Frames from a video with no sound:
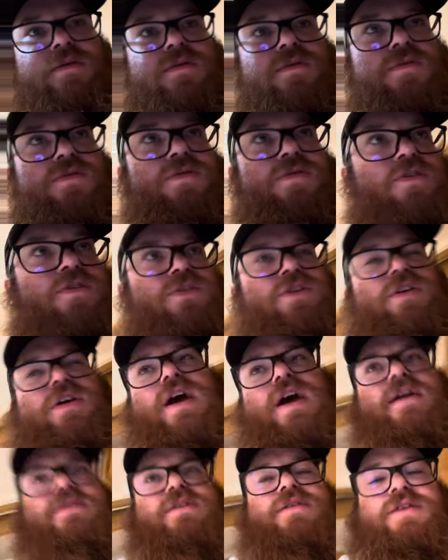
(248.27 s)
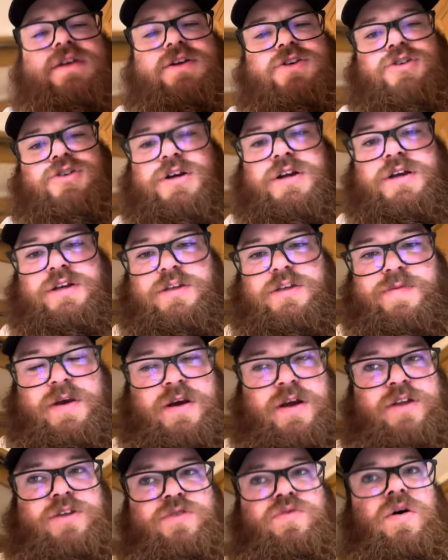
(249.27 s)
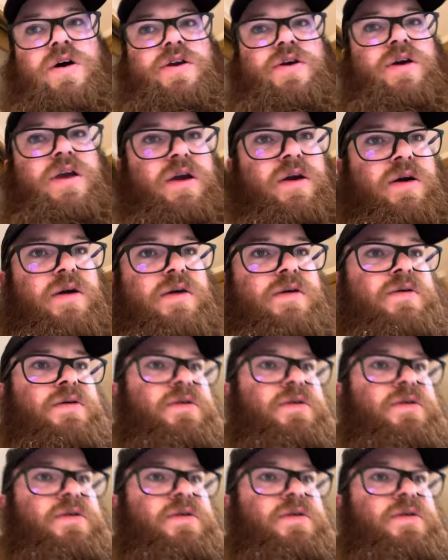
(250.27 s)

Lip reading: Those are the kinds of things you're going to experience while you're here.